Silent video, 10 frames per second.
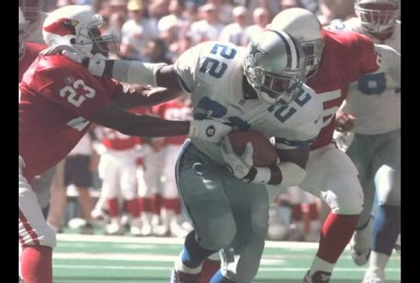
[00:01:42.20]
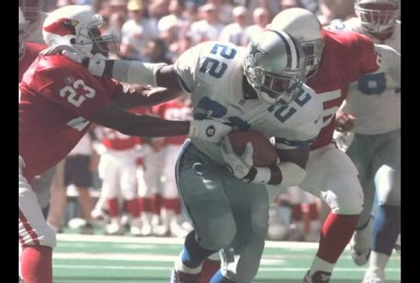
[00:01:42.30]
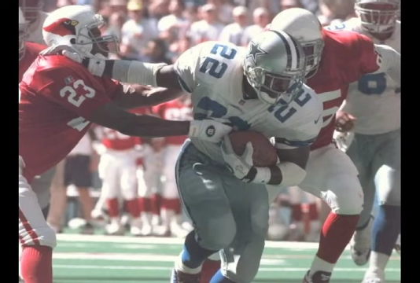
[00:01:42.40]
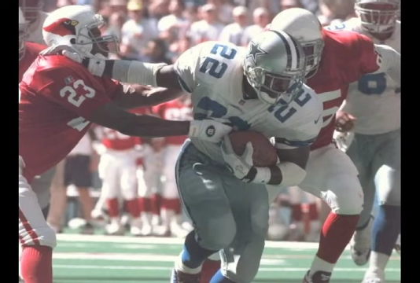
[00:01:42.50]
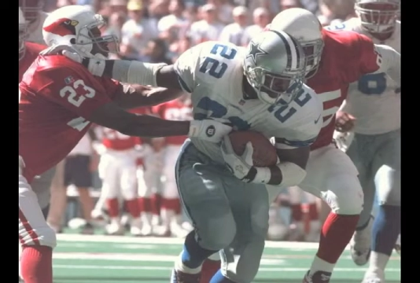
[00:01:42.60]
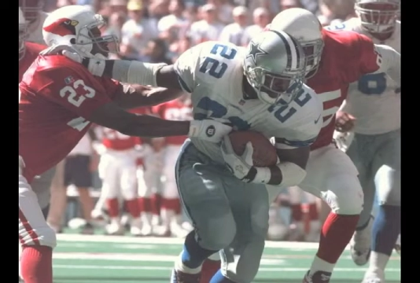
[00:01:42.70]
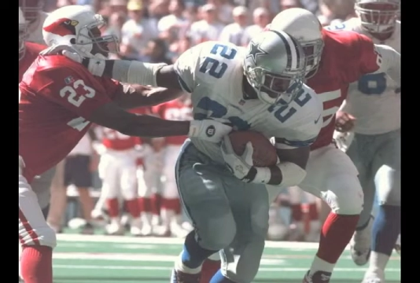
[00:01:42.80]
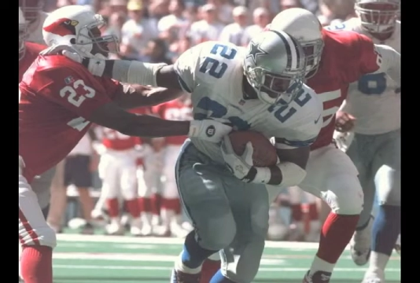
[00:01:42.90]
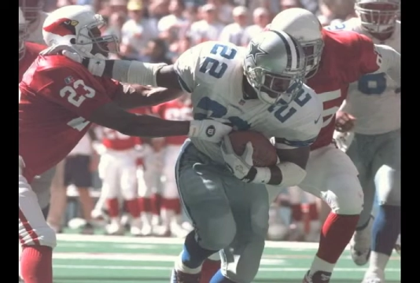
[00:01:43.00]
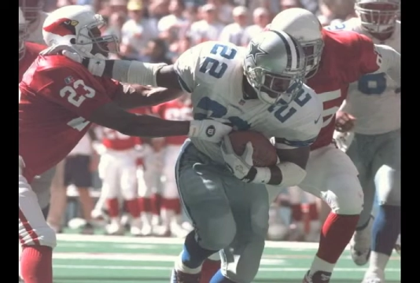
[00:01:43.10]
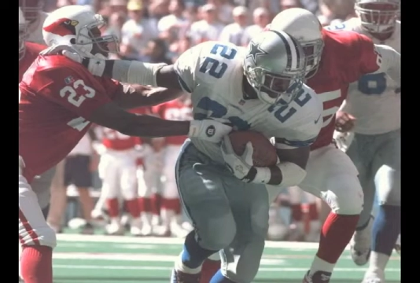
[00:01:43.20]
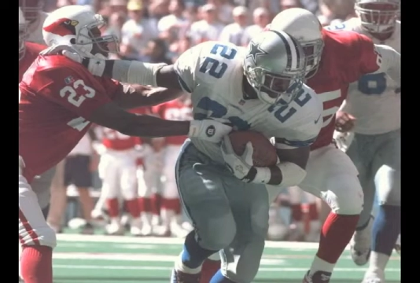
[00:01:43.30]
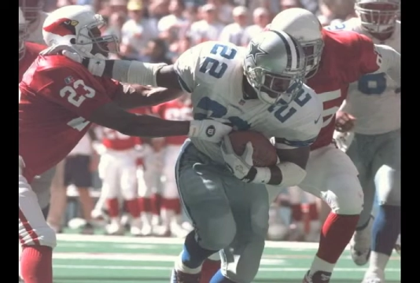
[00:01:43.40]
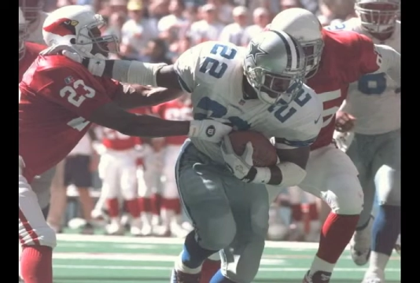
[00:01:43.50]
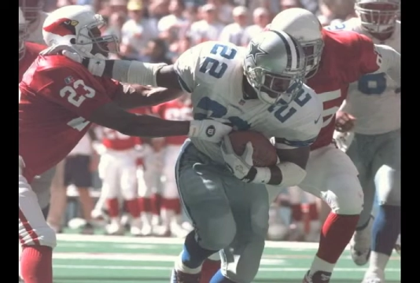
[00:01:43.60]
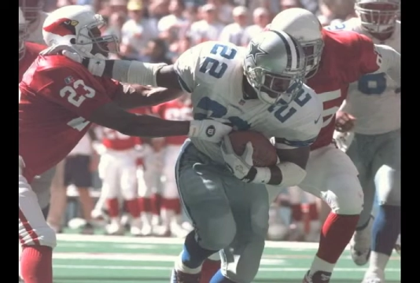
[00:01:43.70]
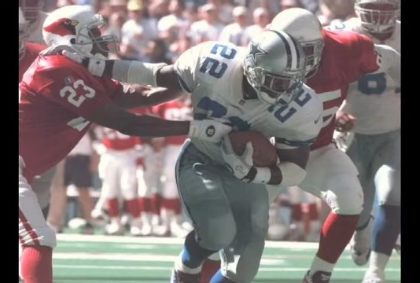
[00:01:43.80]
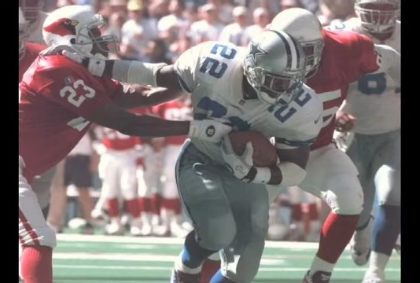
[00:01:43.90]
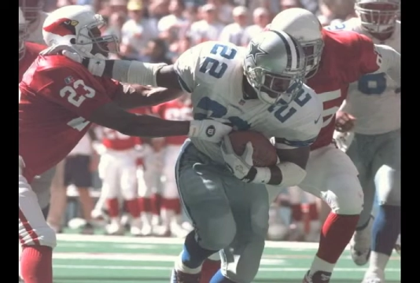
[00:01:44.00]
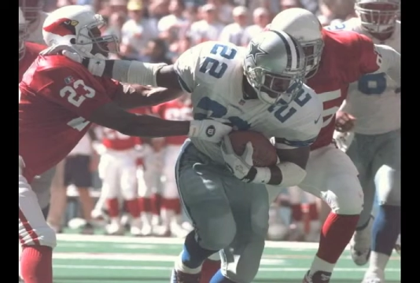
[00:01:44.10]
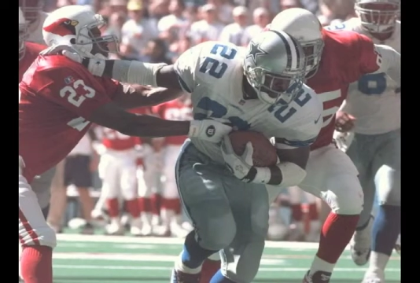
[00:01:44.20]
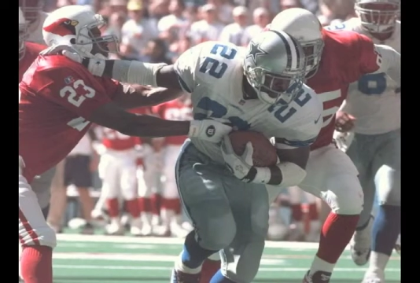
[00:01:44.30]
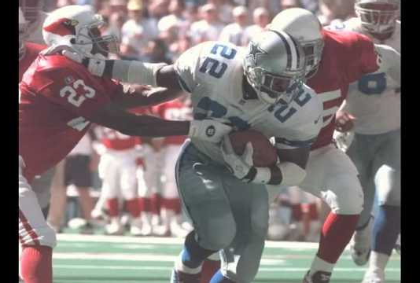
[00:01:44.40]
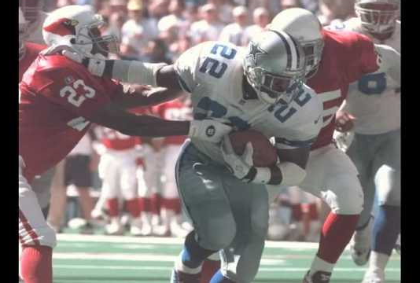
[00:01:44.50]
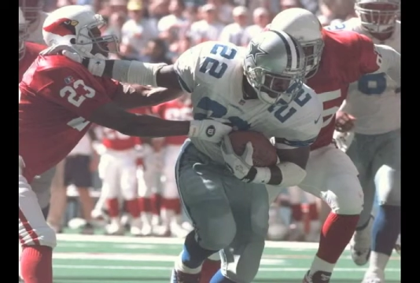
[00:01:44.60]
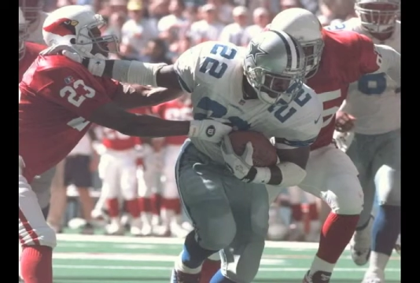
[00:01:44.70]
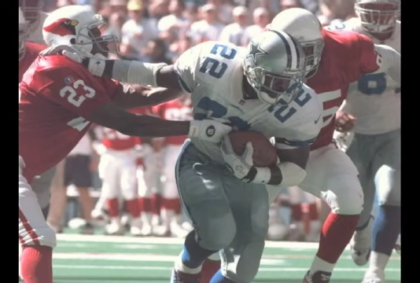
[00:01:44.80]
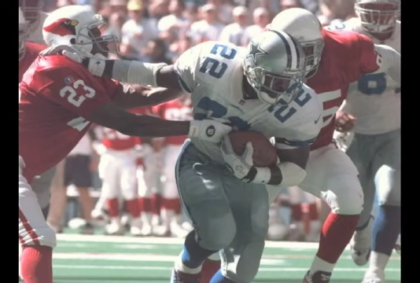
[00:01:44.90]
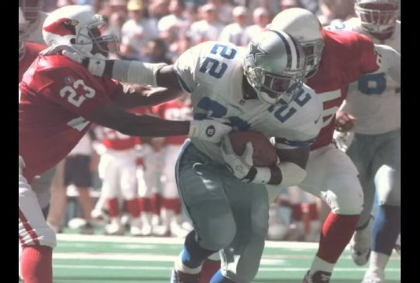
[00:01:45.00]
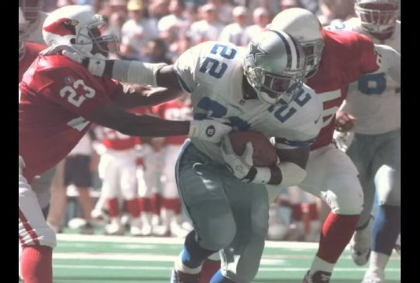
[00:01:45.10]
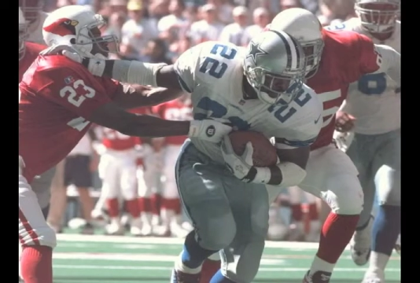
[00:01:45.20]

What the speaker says: Nobody's mouth can be seen.